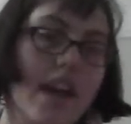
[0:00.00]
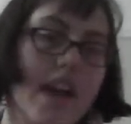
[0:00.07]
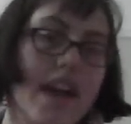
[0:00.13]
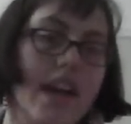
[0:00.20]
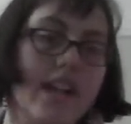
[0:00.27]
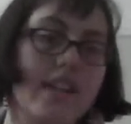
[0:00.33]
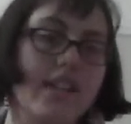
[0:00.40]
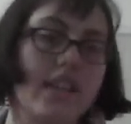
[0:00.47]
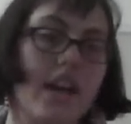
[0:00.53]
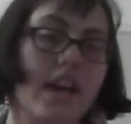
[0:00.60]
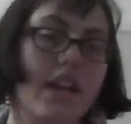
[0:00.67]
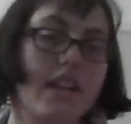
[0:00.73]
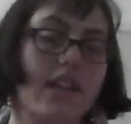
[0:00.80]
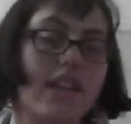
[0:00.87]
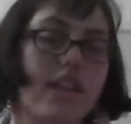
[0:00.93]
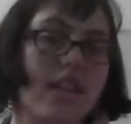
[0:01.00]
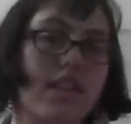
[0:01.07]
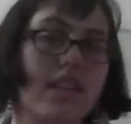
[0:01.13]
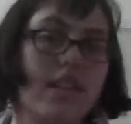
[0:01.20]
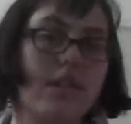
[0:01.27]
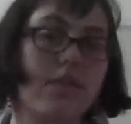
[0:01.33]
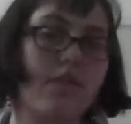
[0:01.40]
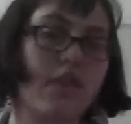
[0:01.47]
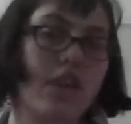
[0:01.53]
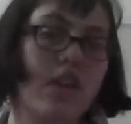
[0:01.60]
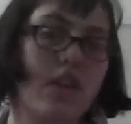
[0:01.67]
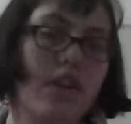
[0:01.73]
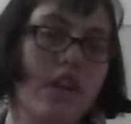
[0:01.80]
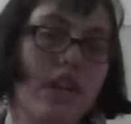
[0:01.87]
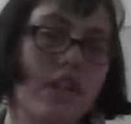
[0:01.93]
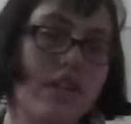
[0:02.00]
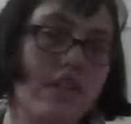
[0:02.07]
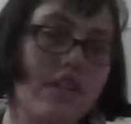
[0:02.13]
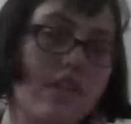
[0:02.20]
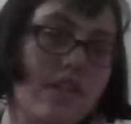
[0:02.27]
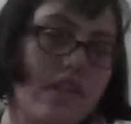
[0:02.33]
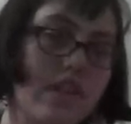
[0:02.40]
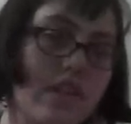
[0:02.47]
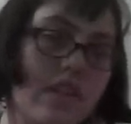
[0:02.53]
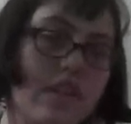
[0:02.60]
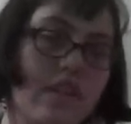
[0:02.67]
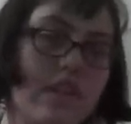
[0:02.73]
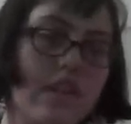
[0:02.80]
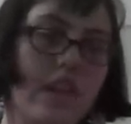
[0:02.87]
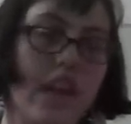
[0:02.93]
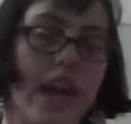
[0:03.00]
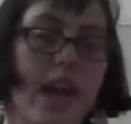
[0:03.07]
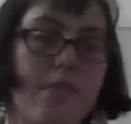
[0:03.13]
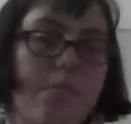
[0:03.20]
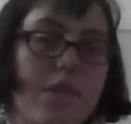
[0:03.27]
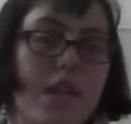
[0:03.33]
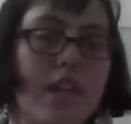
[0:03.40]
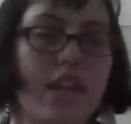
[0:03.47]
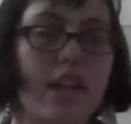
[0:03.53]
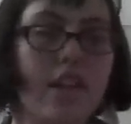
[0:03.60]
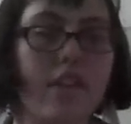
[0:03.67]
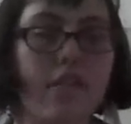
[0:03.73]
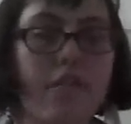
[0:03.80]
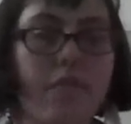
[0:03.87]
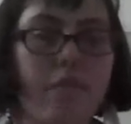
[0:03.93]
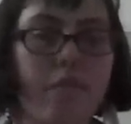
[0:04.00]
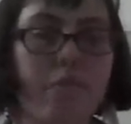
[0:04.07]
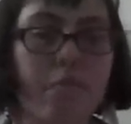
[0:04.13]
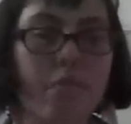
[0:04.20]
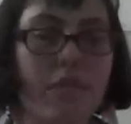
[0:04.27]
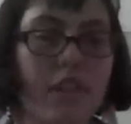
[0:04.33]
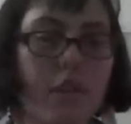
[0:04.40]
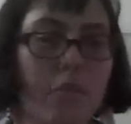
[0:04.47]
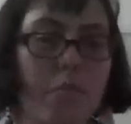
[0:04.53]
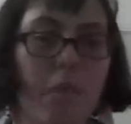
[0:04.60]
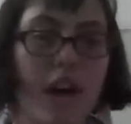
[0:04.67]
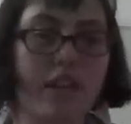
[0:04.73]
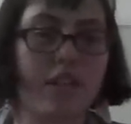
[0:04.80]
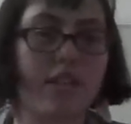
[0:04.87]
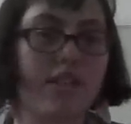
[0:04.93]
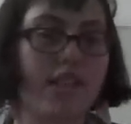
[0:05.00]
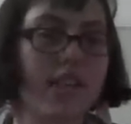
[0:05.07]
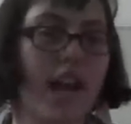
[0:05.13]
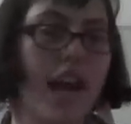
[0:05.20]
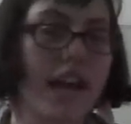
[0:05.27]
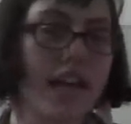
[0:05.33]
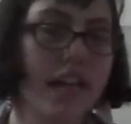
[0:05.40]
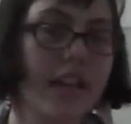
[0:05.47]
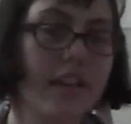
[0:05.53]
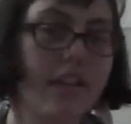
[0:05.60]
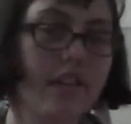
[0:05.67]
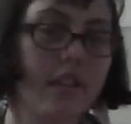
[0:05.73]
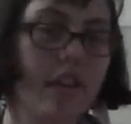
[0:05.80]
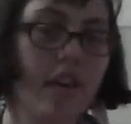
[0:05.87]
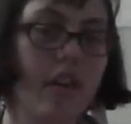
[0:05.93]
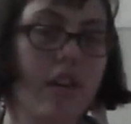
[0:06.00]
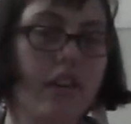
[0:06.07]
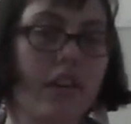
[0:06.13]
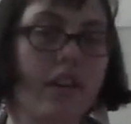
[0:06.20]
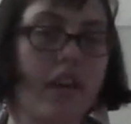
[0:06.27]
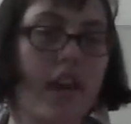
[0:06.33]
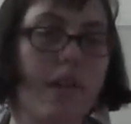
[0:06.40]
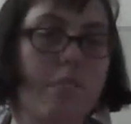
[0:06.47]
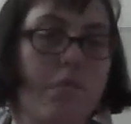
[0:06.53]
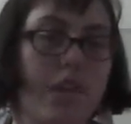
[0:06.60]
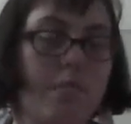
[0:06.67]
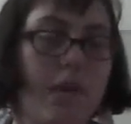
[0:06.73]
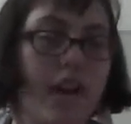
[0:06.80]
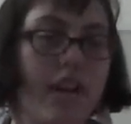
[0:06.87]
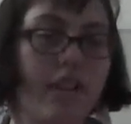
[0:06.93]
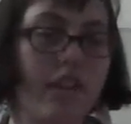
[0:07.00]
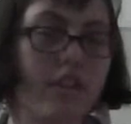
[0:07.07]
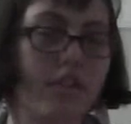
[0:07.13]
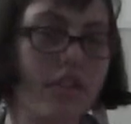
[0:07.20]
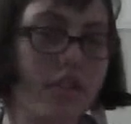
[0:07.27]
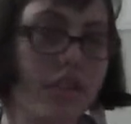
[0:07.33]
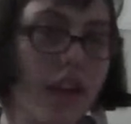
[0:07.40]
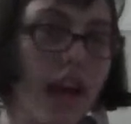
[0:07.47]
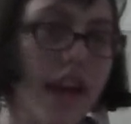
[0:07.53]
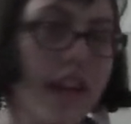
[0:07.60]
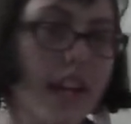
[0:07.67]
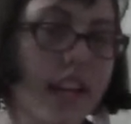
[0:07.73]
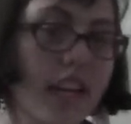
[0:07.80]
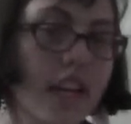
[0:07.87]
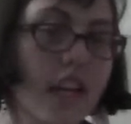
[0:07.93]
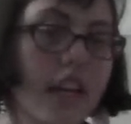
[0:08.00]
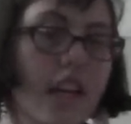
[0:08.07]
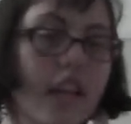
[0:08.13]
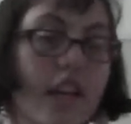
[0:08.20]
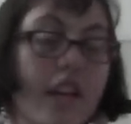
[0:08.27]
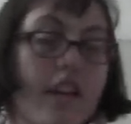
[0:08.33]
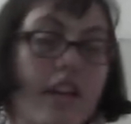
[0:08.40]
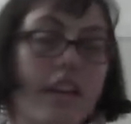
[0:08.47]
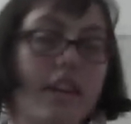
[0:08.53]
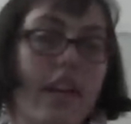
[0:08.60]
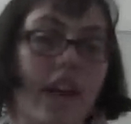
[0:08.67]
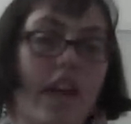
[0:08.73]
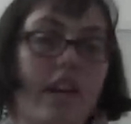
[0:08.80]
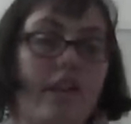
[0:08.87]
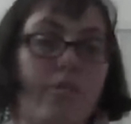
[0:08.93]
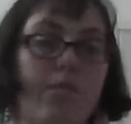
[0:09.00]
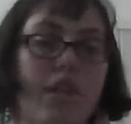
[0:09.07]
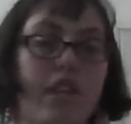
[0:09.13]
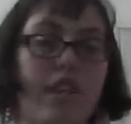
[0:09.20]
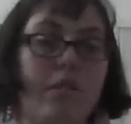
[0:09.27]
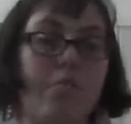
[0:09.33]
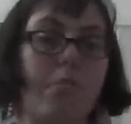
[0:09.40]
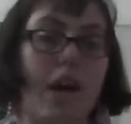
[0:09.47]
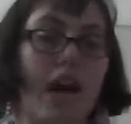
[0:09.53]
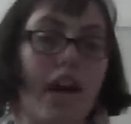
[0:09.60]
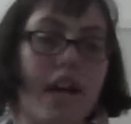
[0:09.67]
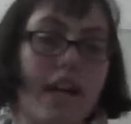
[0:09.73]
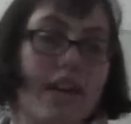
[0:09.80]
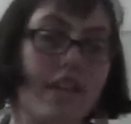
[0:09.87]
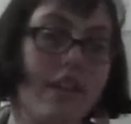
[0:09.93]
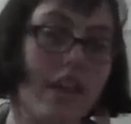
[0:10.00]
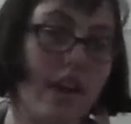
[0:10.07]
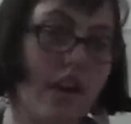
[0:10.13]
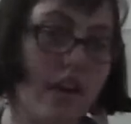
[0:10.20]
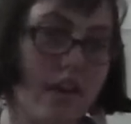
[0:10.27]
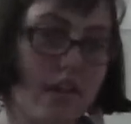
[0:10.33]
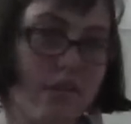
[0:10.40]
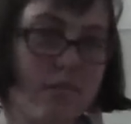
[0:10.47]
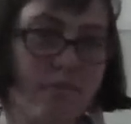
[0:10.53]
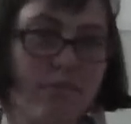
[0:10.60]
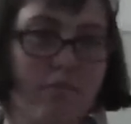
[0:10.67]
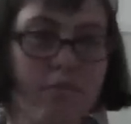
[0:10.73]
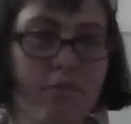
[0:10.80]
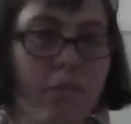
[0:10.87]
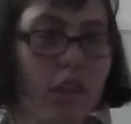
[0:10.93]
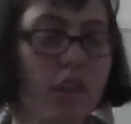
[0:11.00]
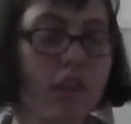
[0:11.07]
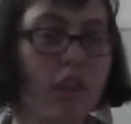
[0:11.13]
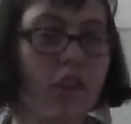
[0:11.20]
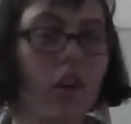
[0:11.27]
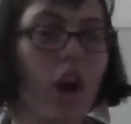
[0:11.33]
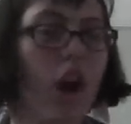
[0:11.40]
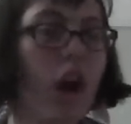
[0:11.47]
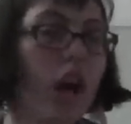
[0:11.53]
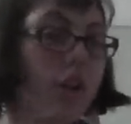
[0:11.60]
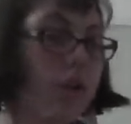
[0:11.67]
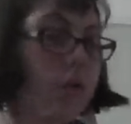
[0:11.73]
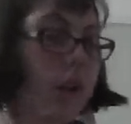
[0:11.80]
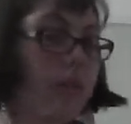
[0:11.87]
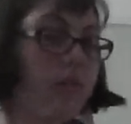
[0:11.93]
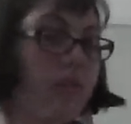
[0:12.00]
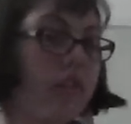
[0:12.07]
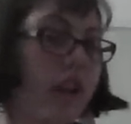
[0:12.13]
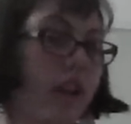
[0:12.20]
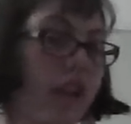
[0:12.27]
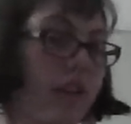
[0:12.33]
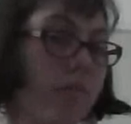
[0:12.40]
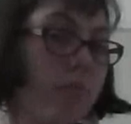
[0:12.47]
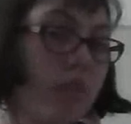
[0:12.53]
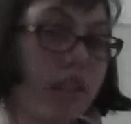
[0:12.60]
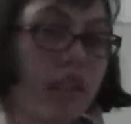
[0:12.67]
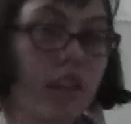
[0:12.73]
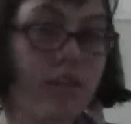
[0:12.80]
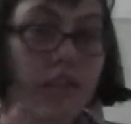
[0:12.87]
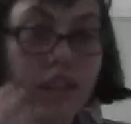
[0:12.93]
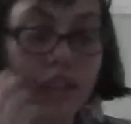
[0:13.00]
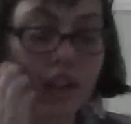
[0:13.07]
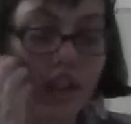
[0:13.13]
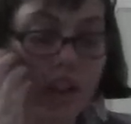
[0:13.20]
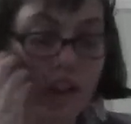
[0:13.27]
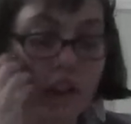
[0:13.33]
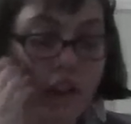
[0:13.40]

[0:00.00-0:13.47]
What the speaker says: And this fear can be by society, can be by their society, it can be by their God, whoever they believe in,